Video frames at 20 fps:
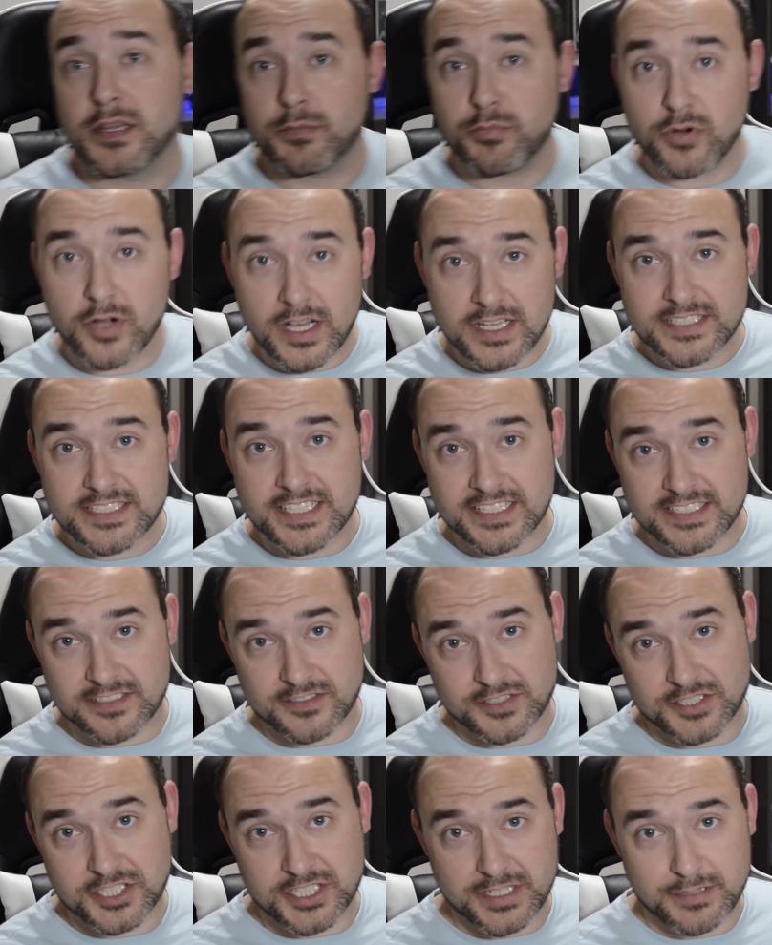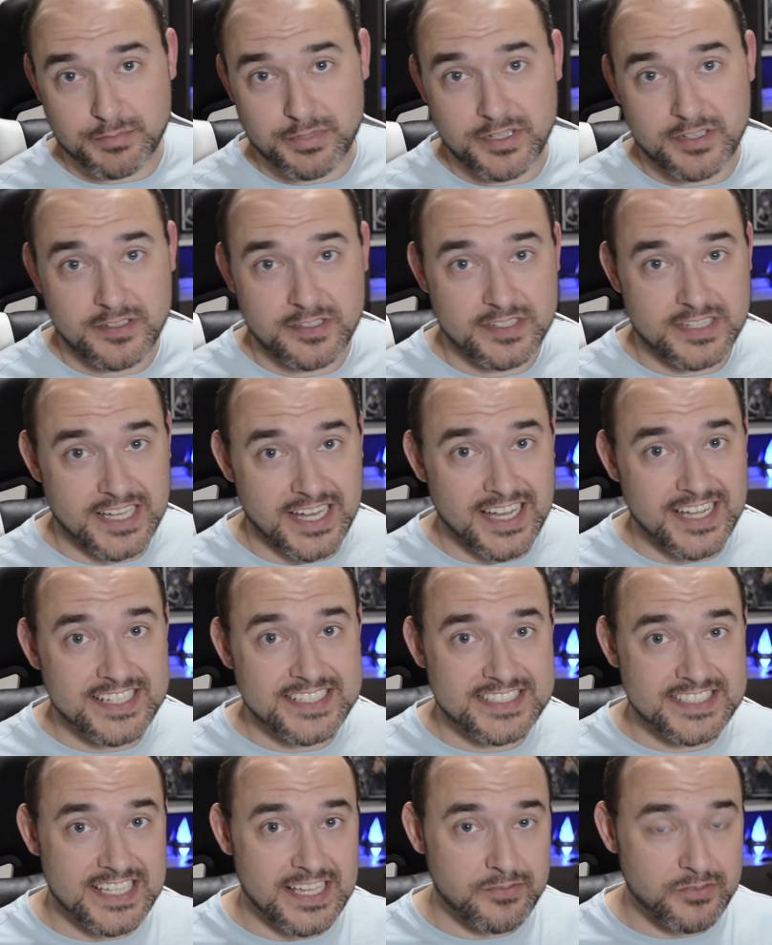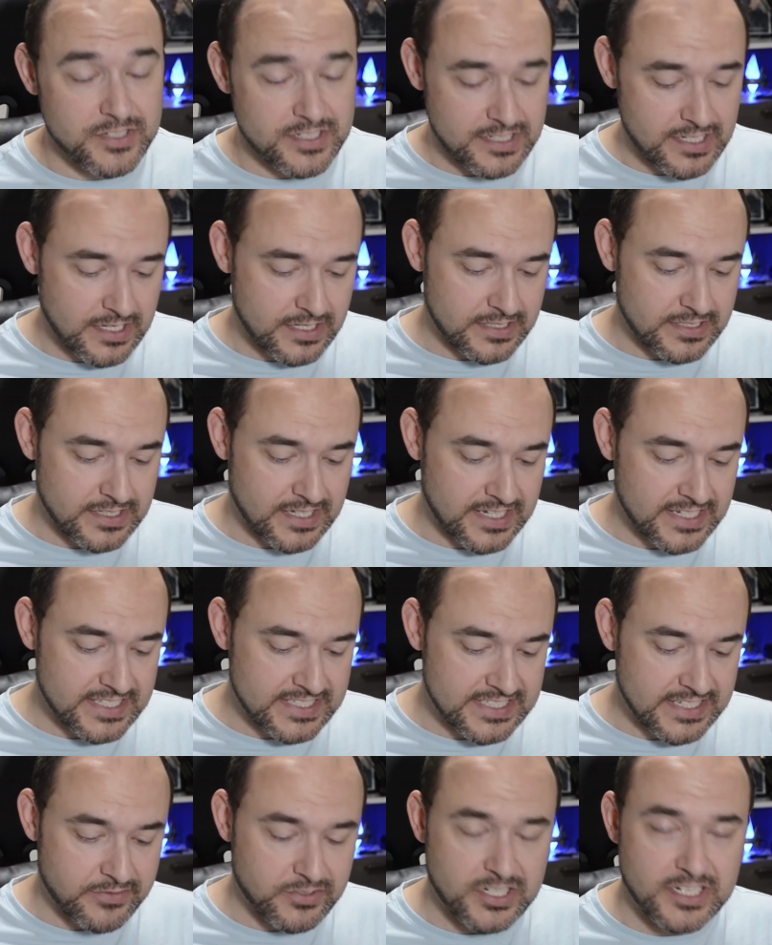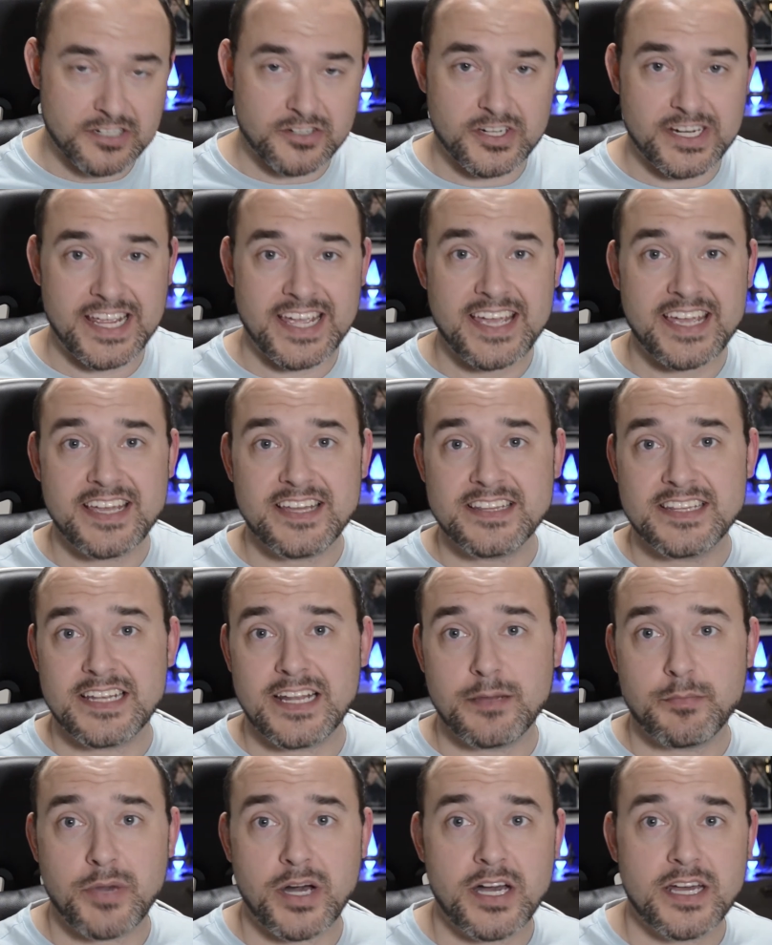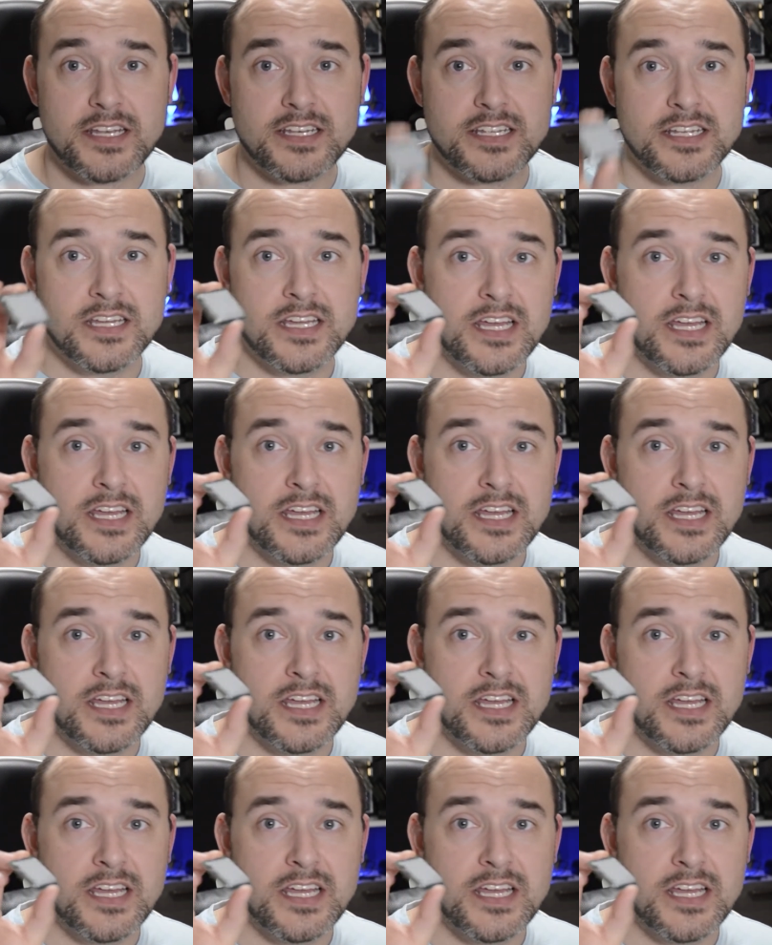processor chip, the i7-9700K that I bought,